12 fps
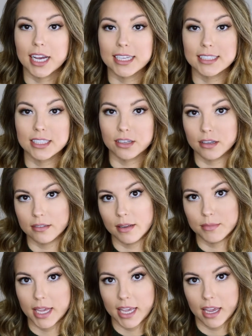I still
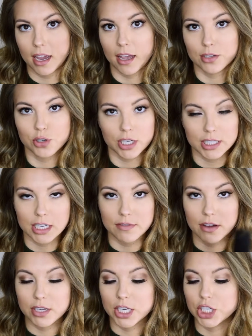am taking a trusty
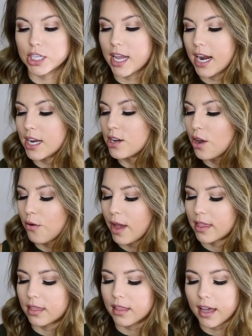foundation that I know
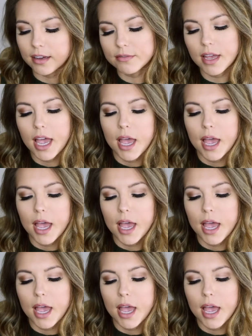and love.